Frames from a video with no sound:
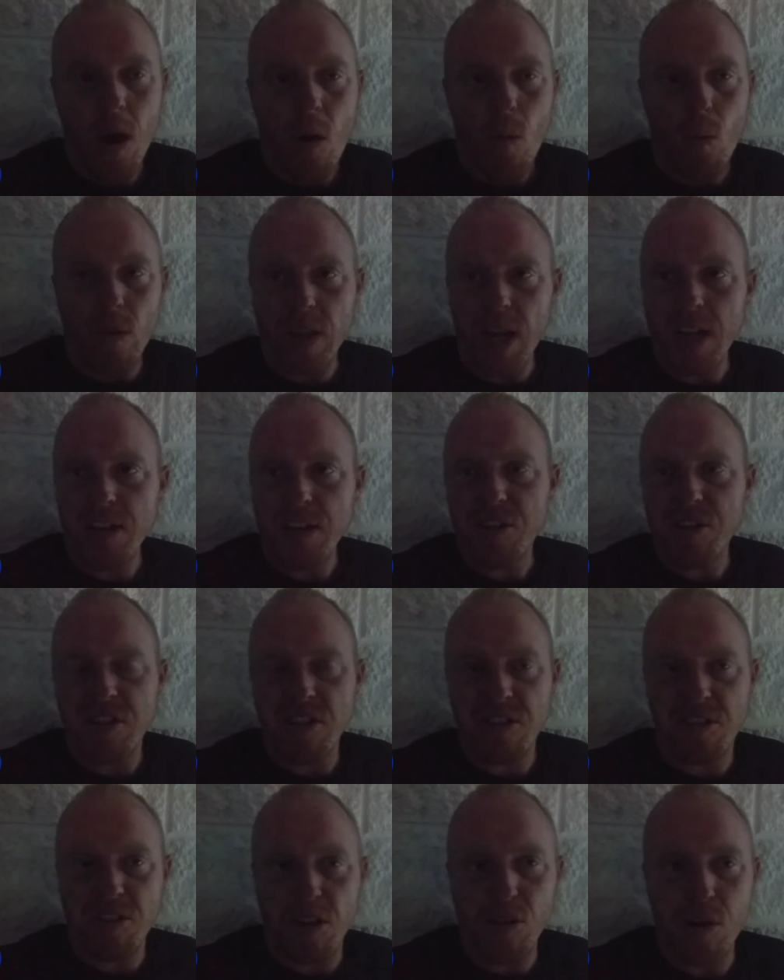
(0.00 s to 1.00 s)
with not just a
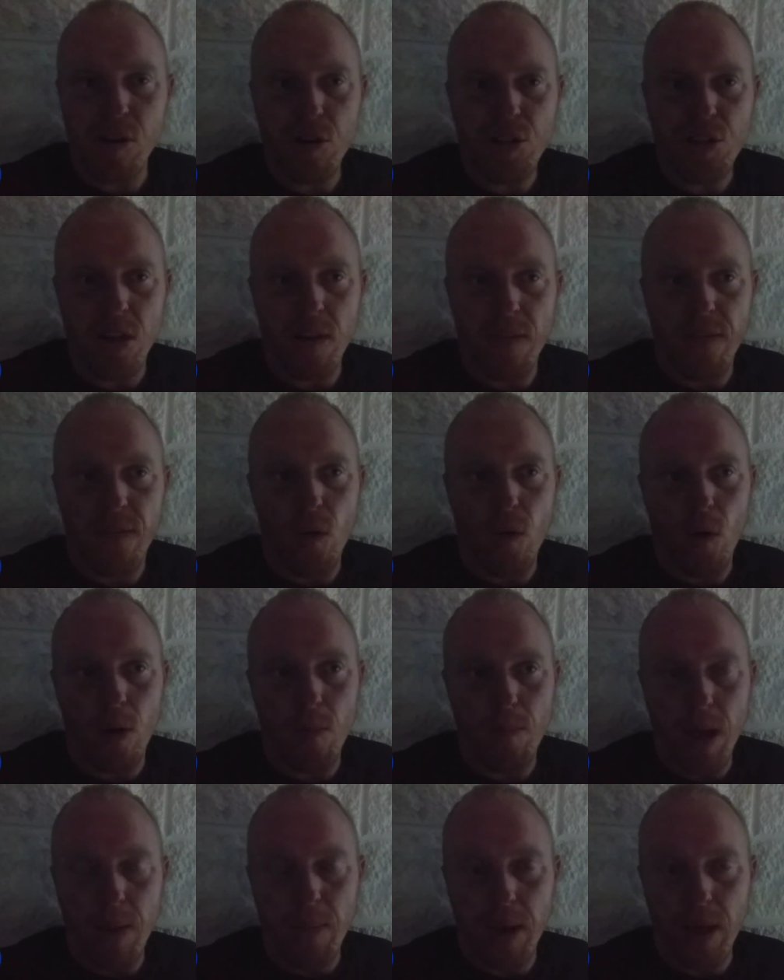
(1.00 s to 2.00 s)
solution for
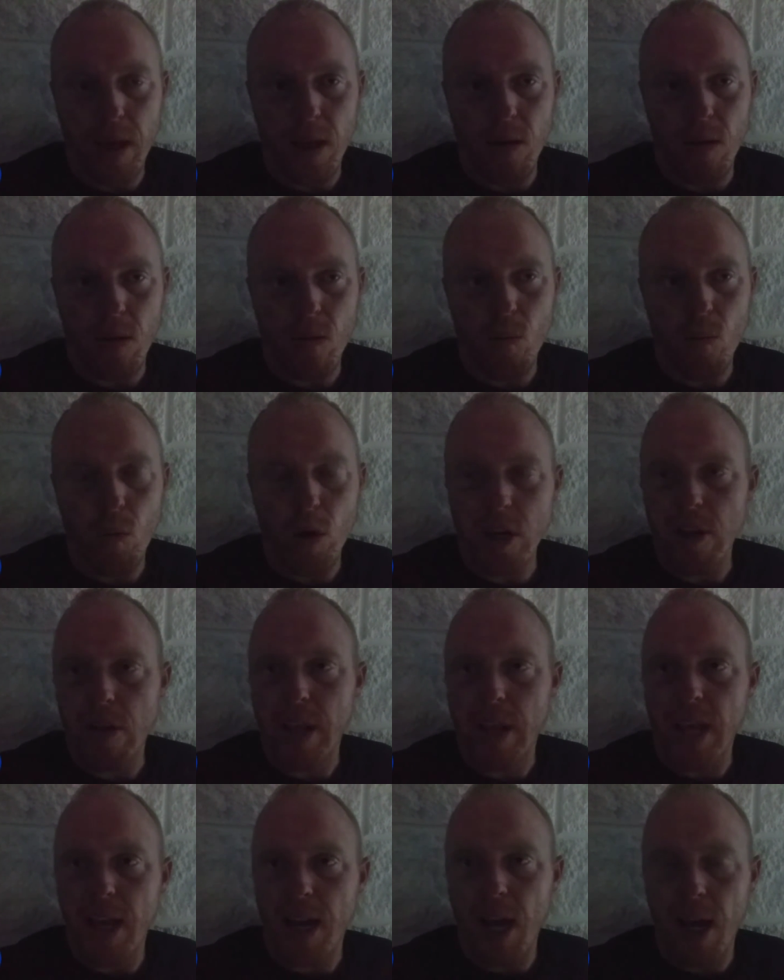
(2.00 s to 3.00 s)
maybe what do you
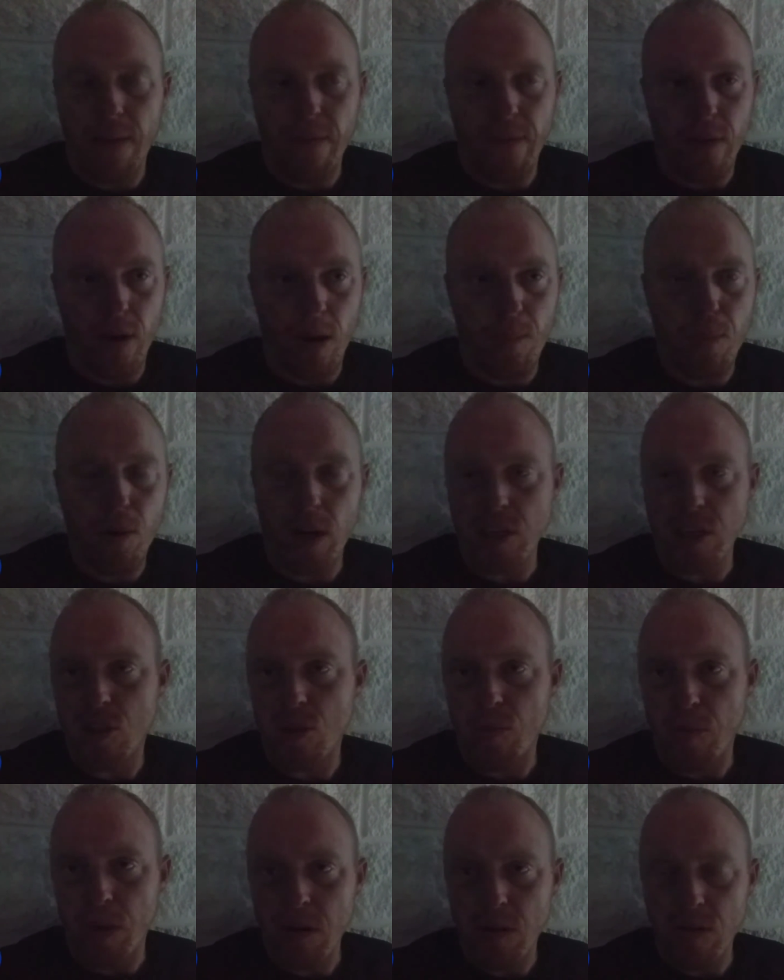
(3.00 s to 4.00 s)
get out of putting
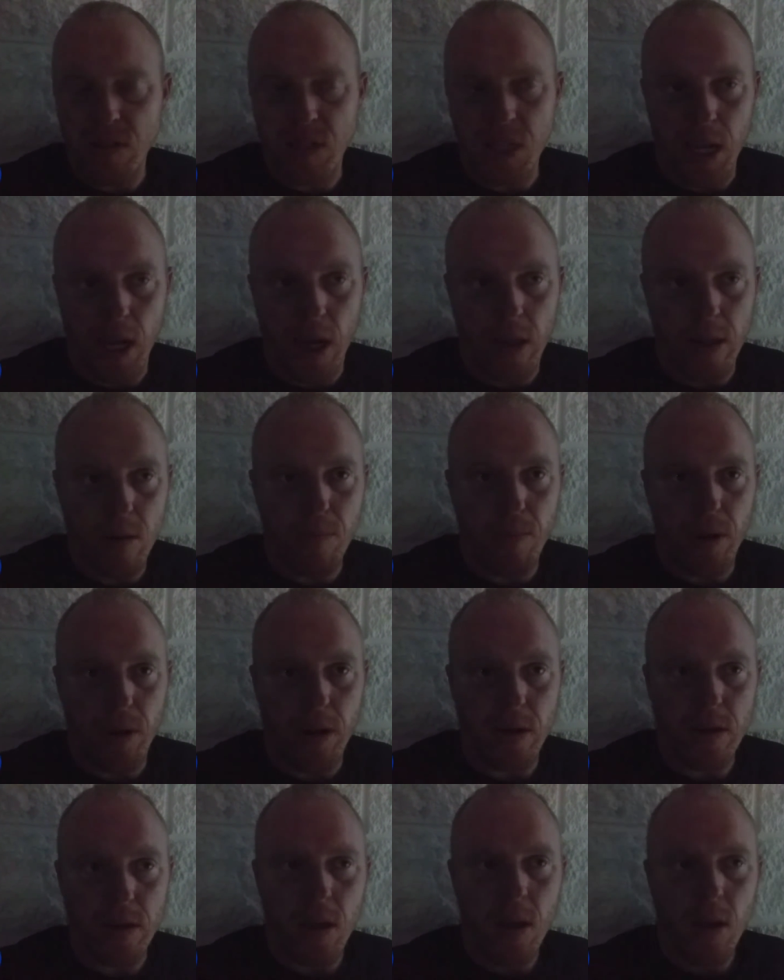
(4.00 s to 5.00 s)
two minerals together, but
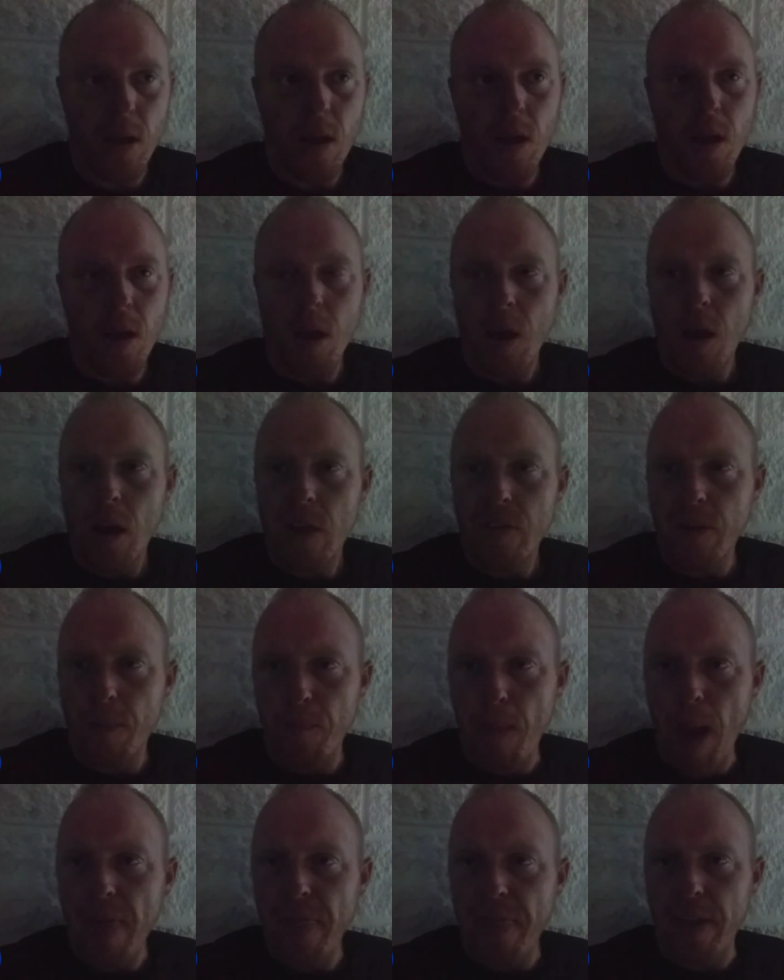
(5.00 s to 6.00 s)
the
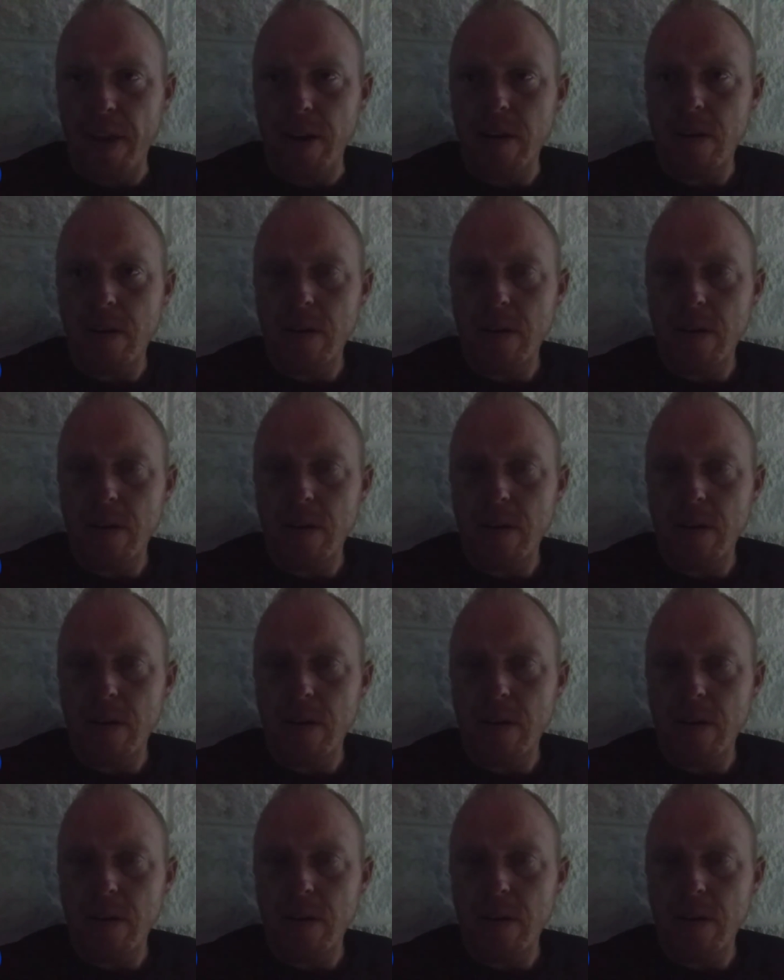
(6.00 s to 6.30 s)
method.